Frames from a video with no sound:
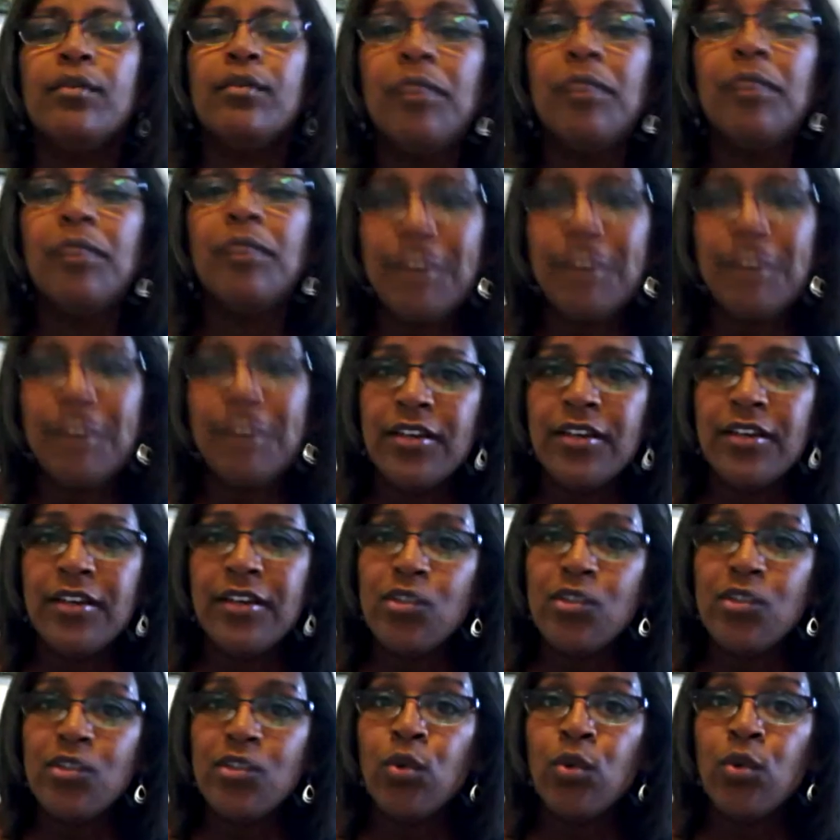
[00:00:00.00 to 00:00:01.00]

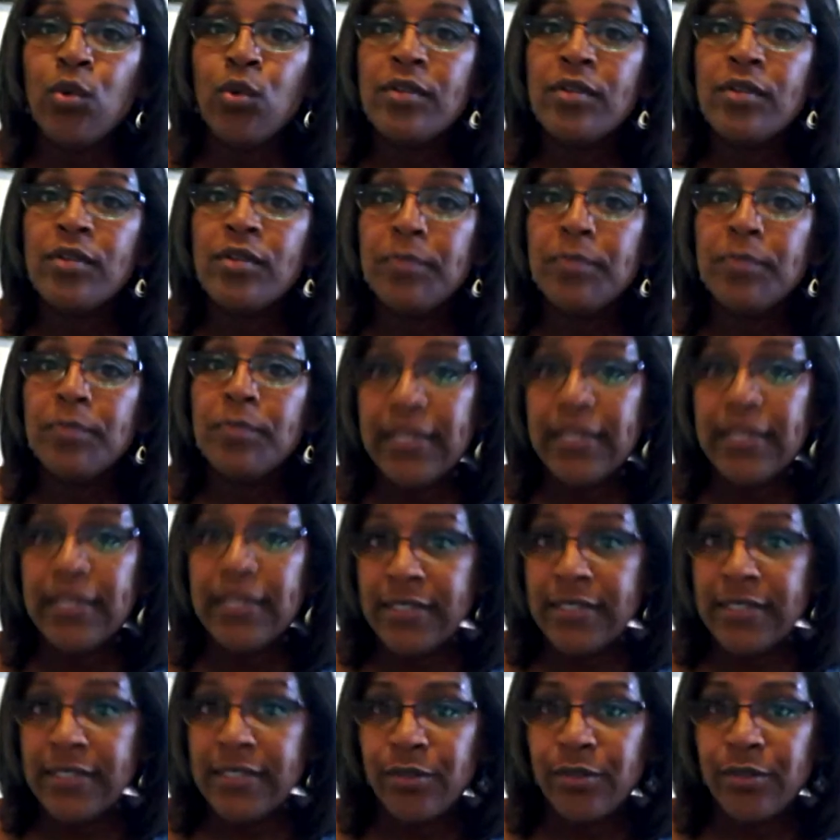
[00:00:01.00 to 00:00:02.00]
buffets or
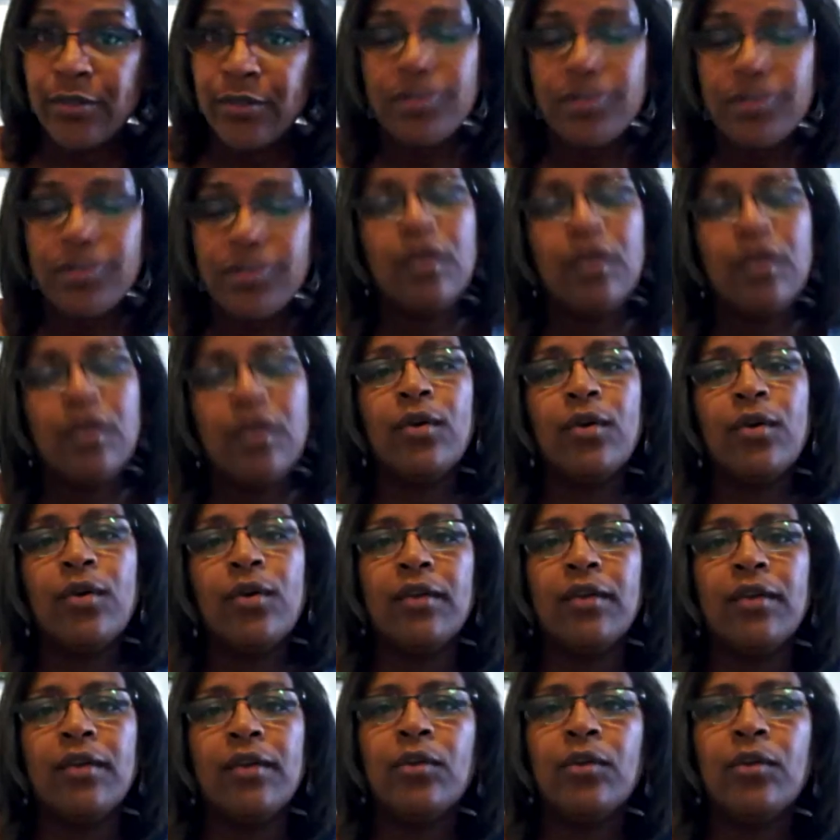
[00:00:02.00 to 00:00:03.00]
plated dinners?
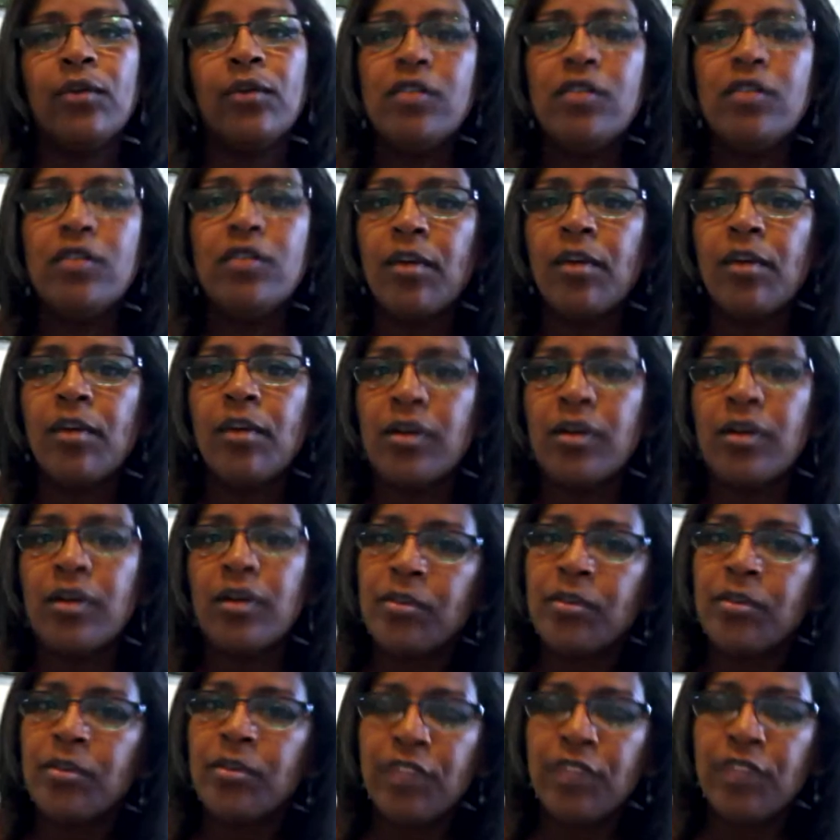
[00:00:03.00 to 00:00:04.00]
Okay, we're going to talk about a
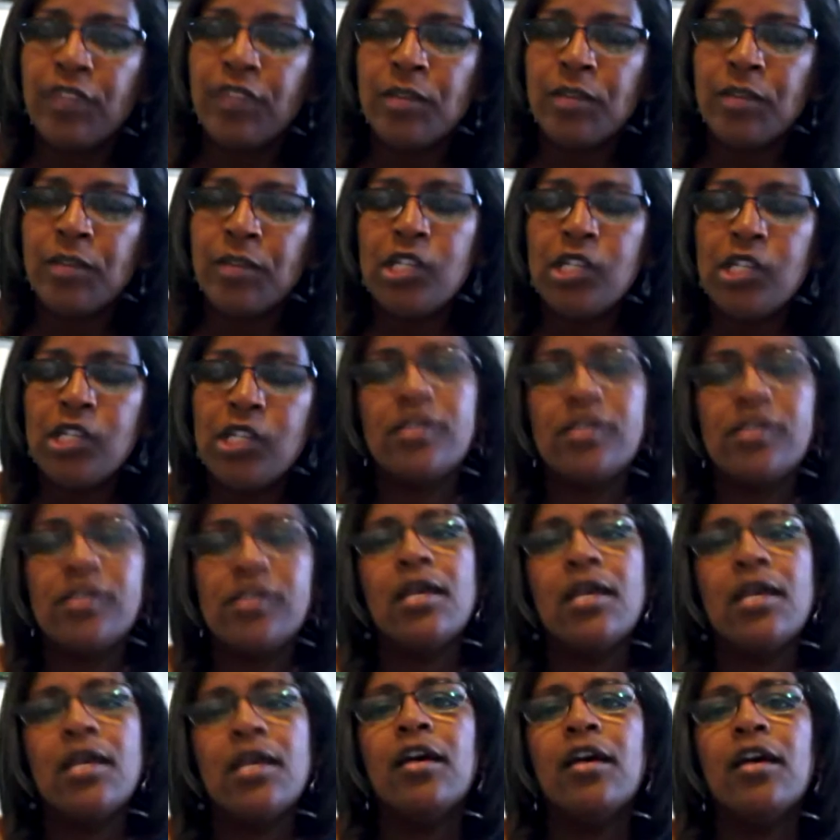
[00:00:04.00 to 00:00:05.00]
couple different
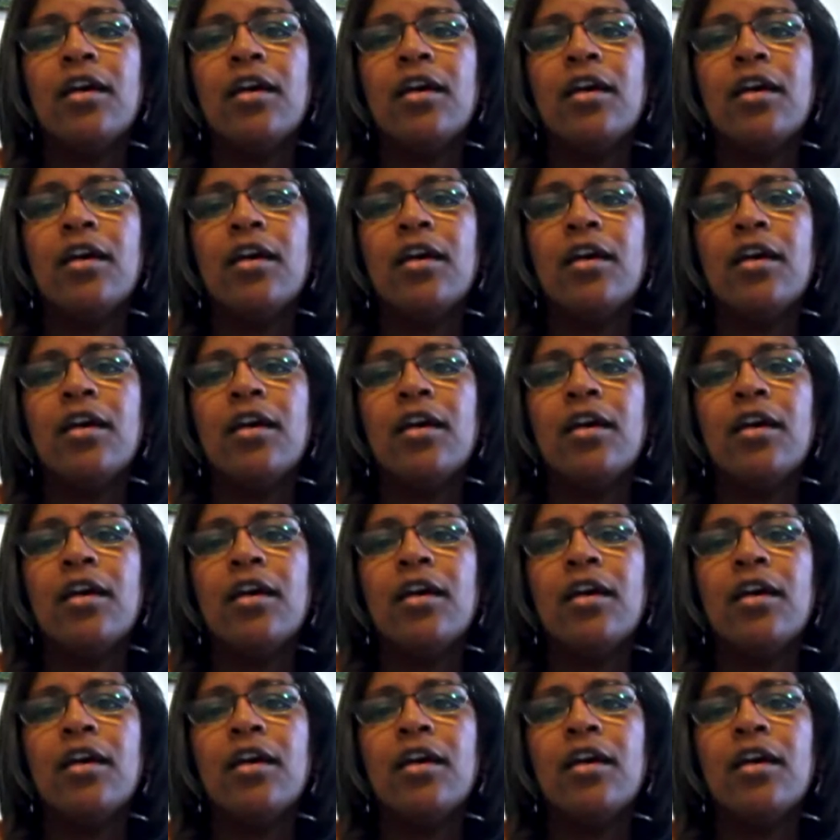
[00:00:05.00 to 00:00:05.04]
options.